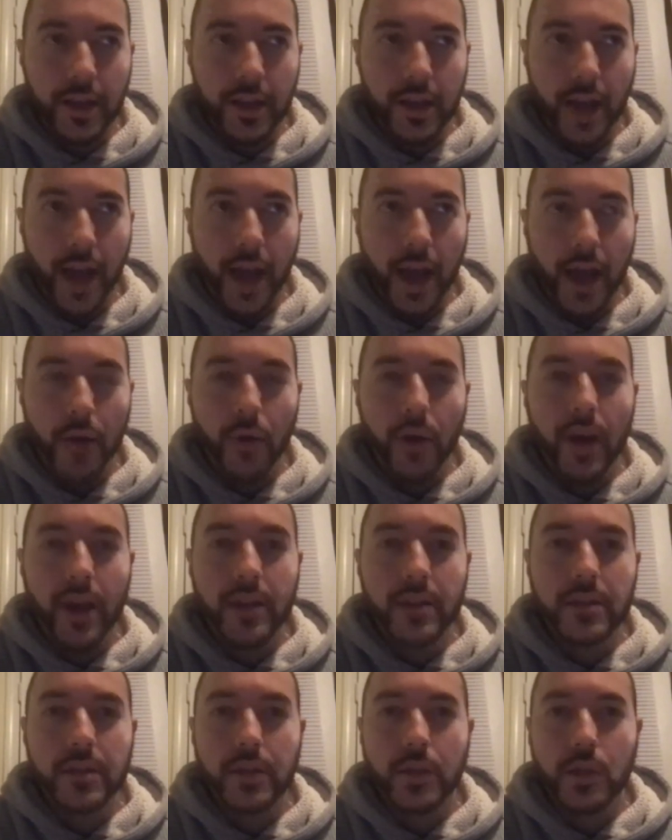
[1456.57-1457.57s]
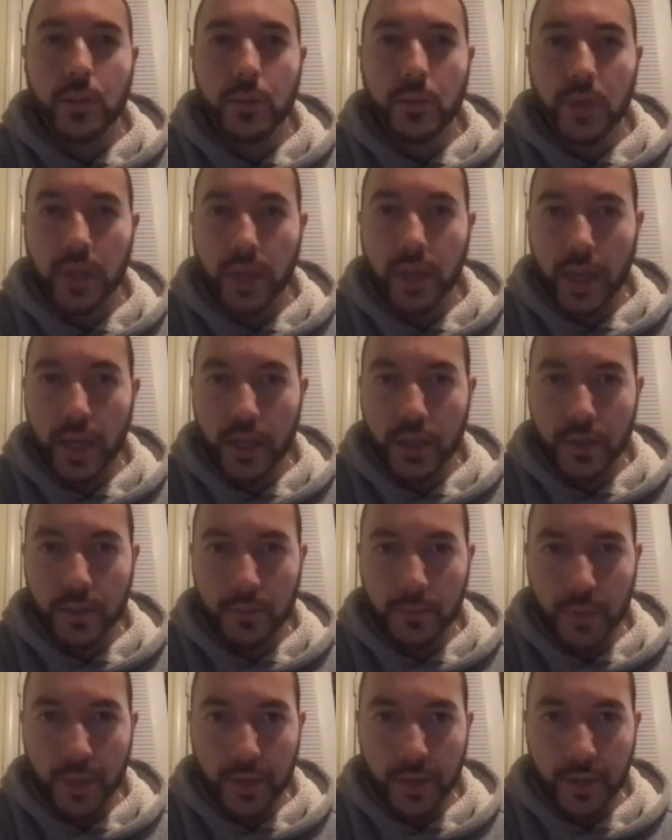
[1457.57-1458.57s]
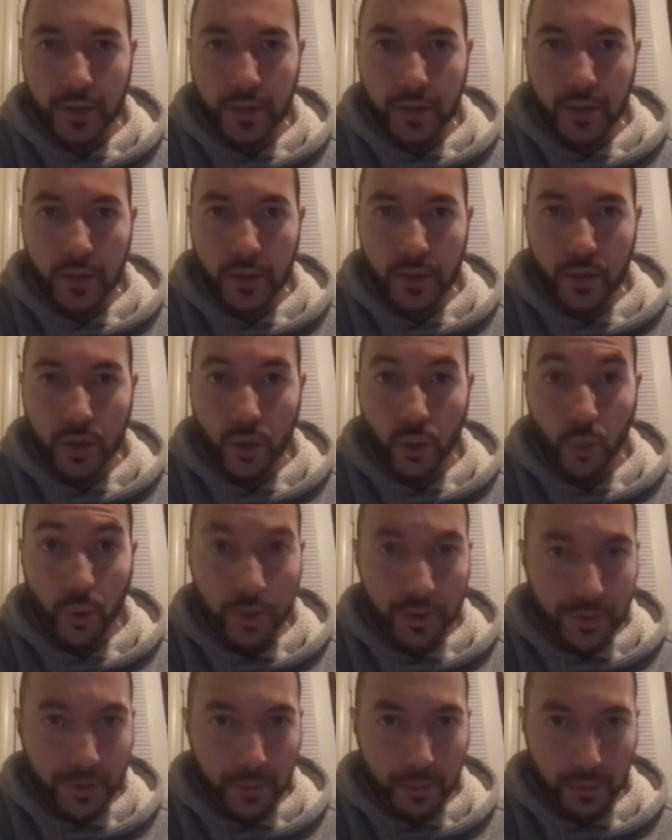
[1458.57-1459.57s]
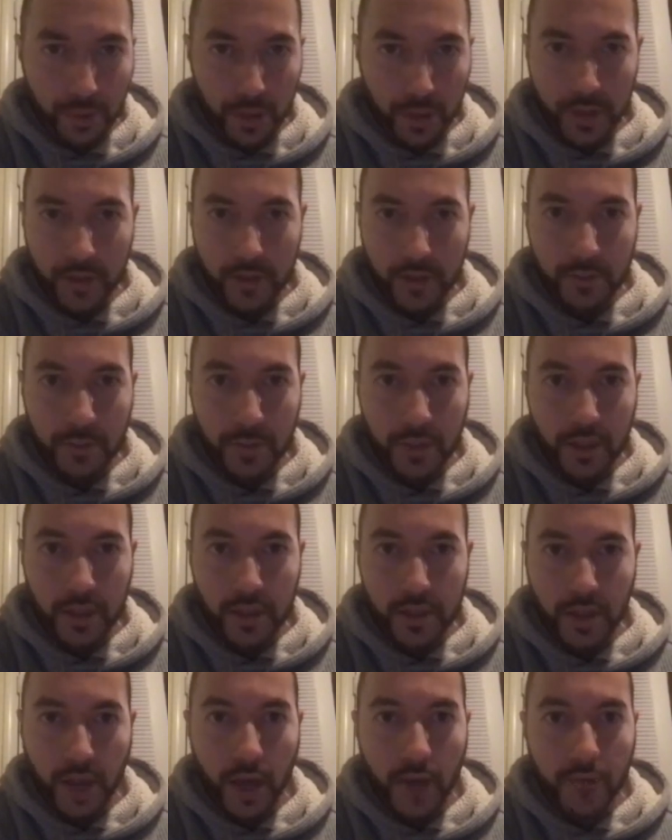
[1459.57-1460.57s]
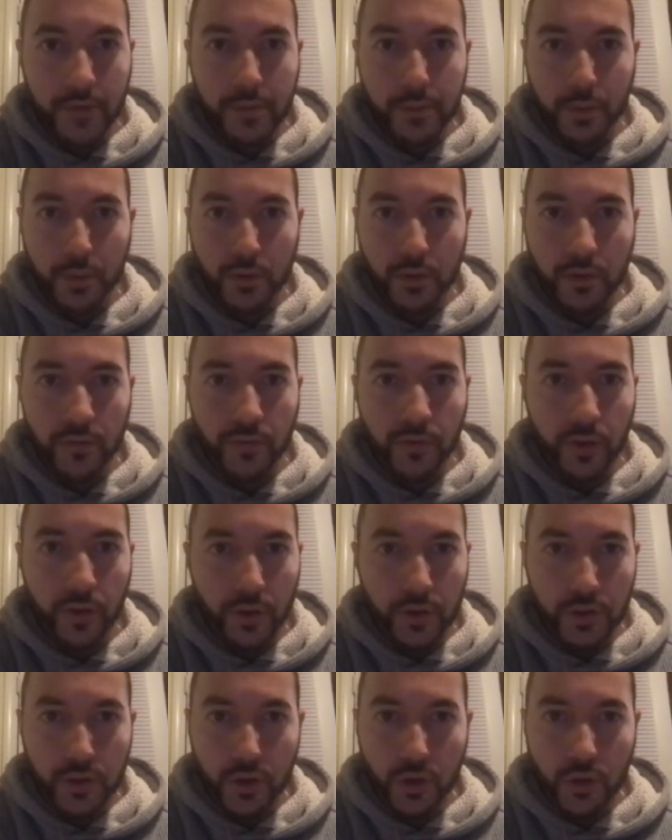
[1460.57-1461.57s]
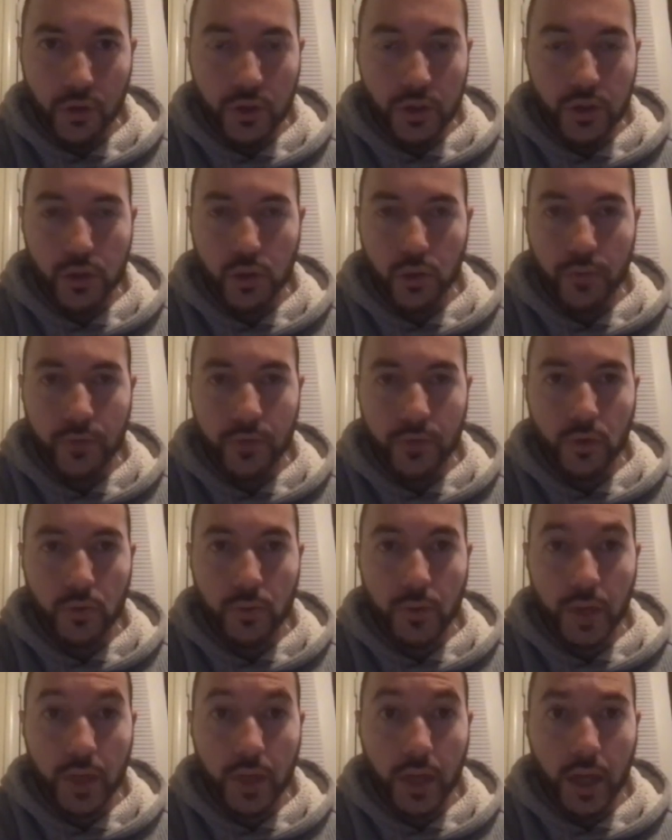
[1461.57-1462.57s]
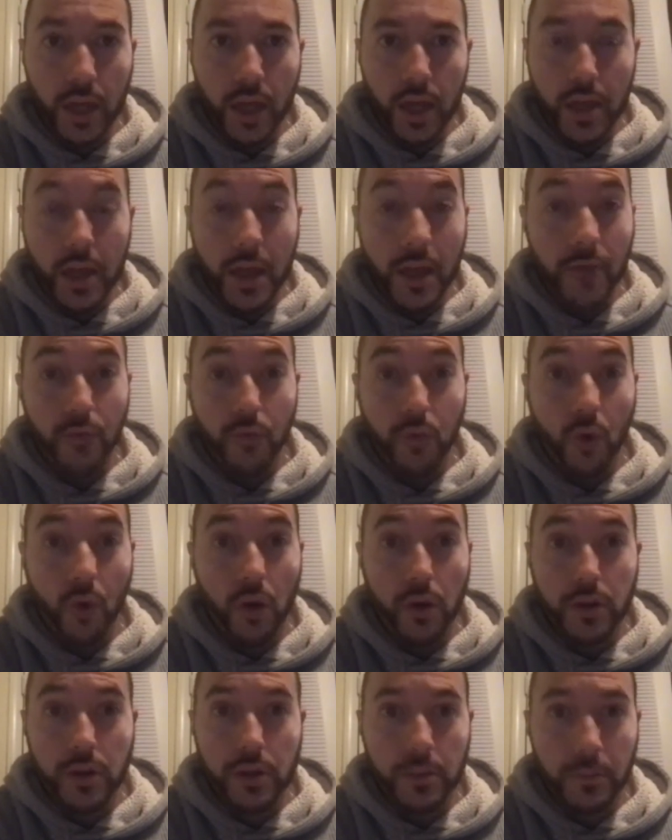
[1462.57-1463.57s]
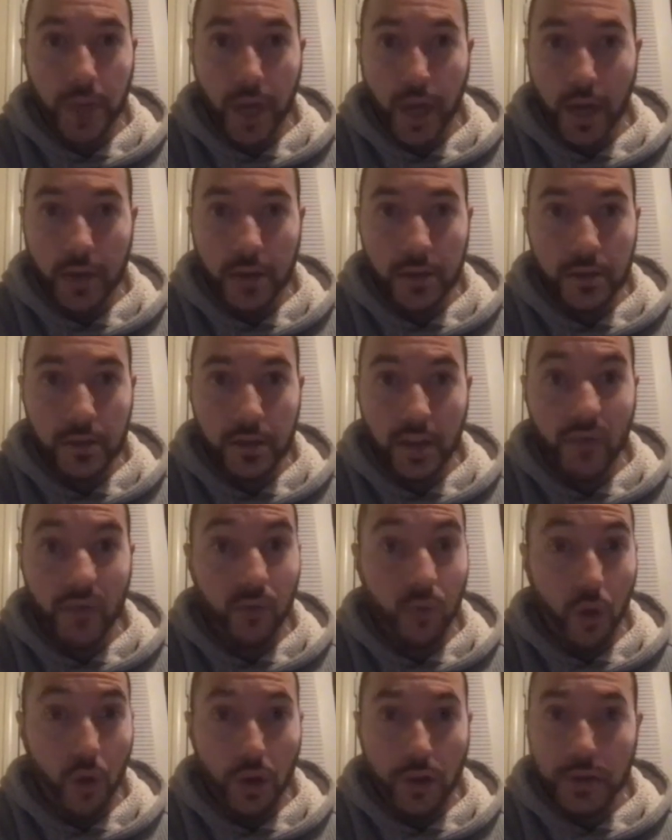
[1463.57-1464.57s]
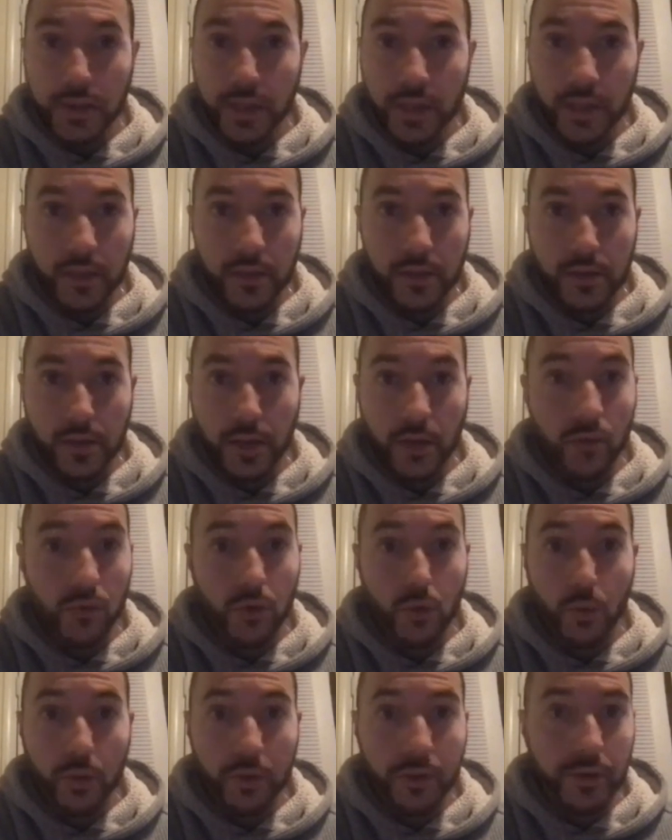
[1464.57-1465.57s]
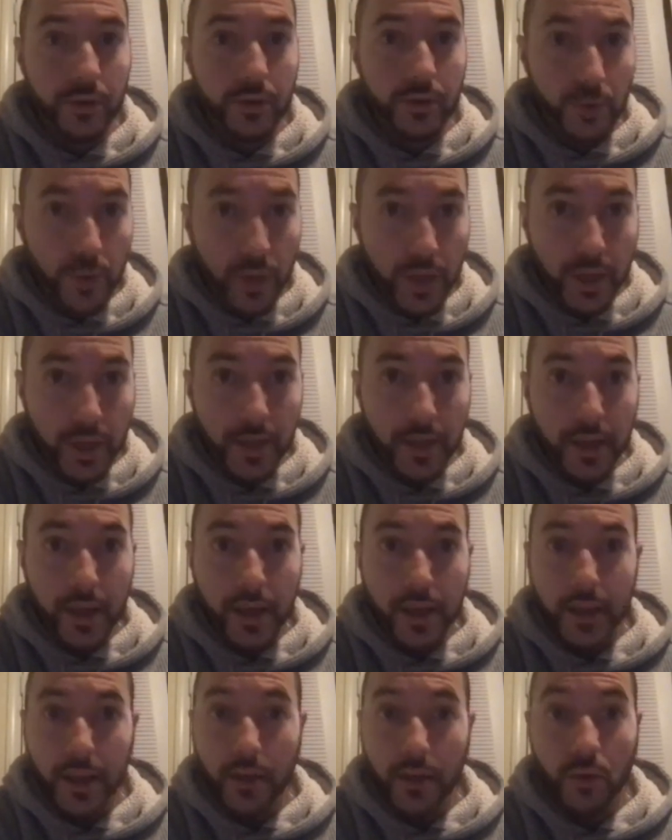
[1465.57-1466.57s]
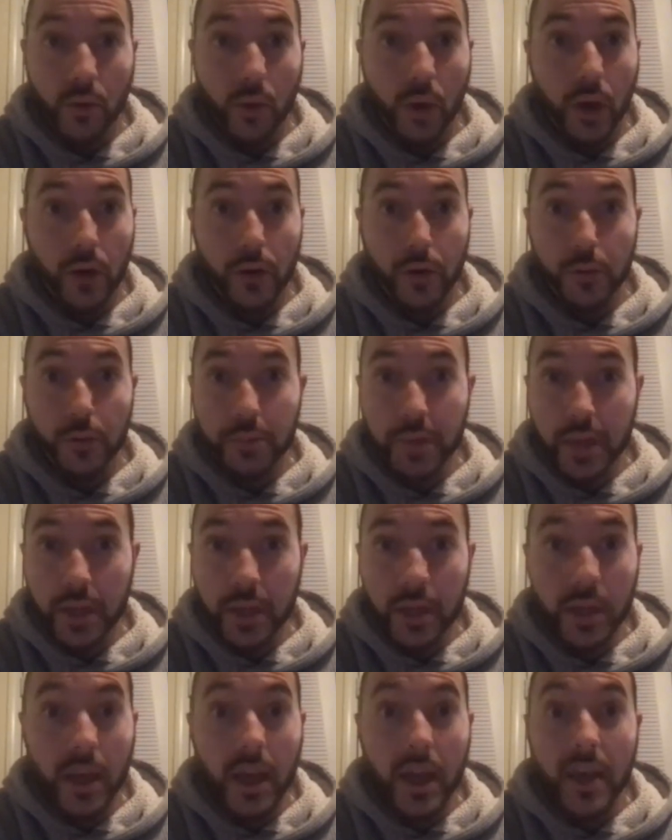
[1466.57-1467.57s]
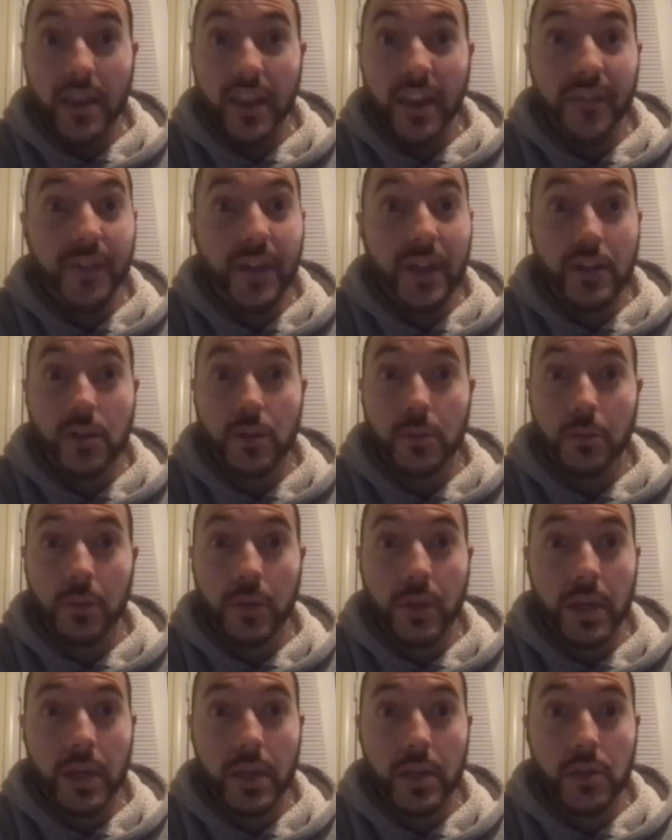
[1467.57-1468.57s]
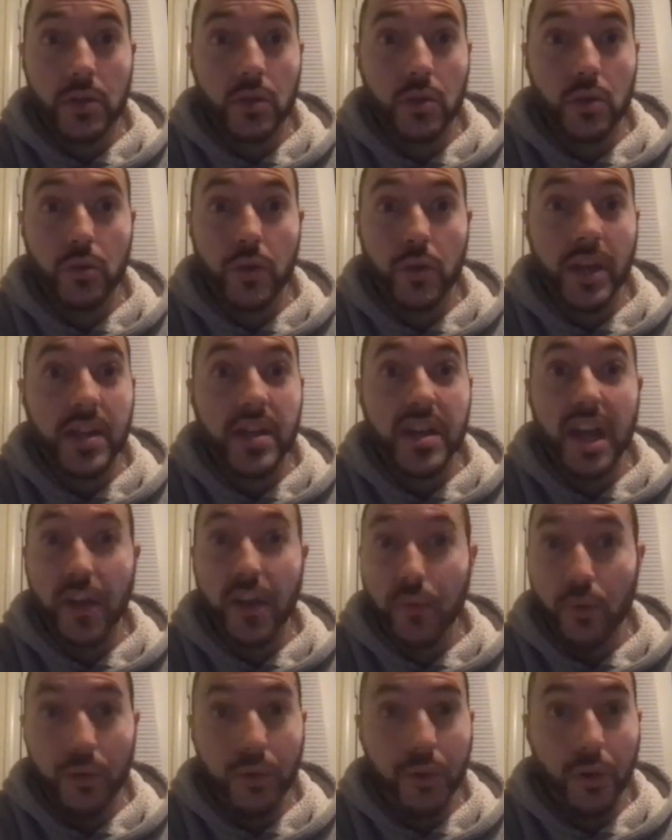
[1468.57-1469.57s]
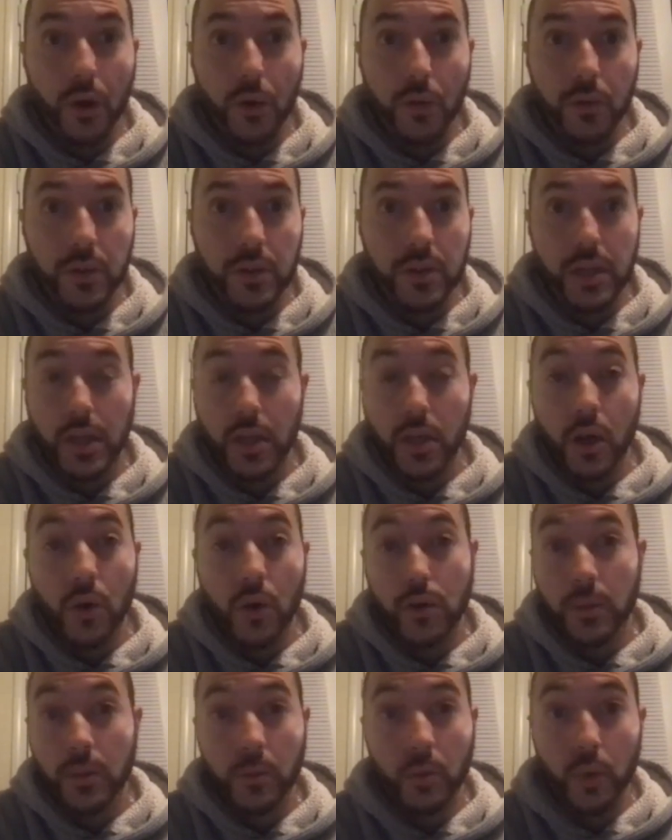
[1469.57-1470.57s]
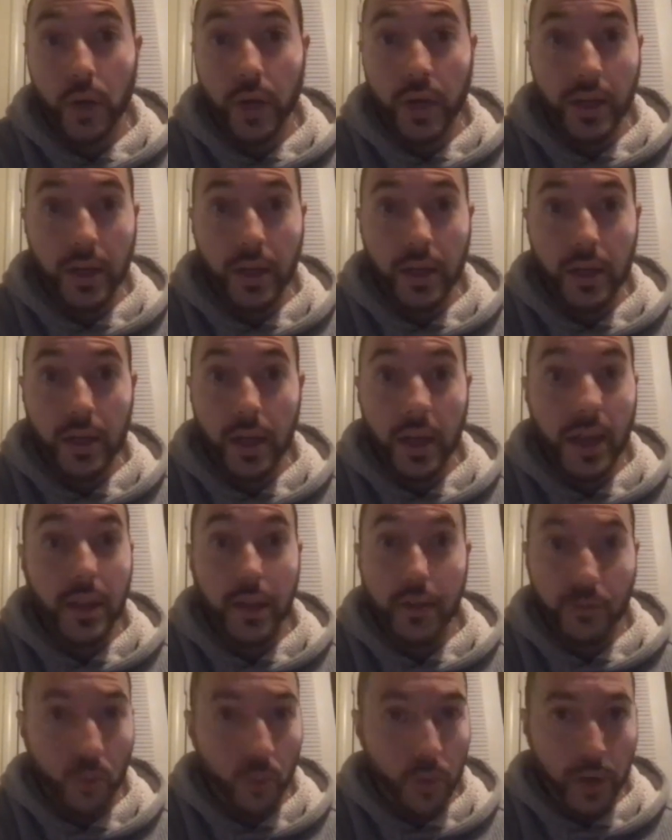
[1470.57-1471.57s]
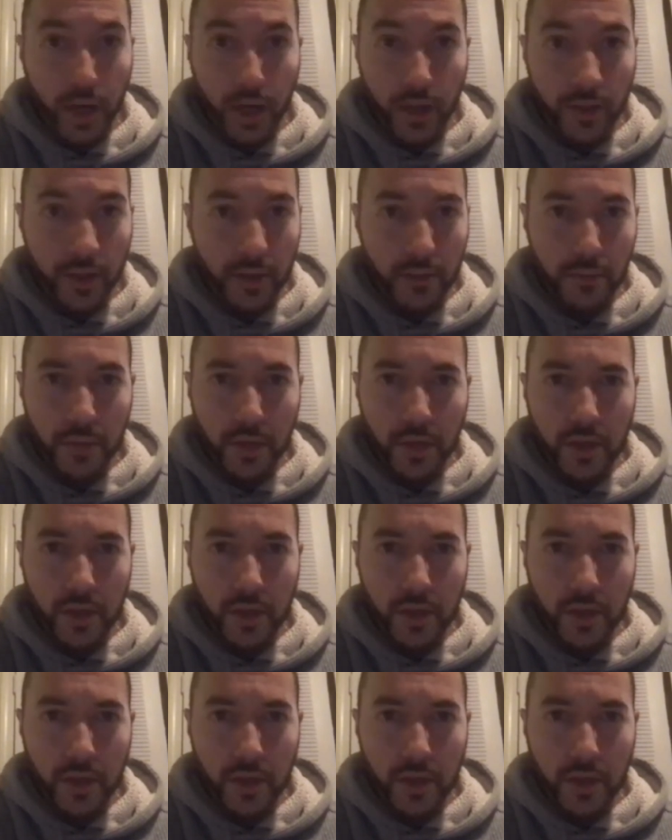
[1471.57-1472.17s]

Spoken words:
How has the communication been with the players? Because I've spoke to various coaches who have told me they've lost some guys. They've lost kids. They don't know what they're doing. They don't know how they're being. They've had some kids who they never thought would say, "Coach, I'm quitting," and they've quit on them.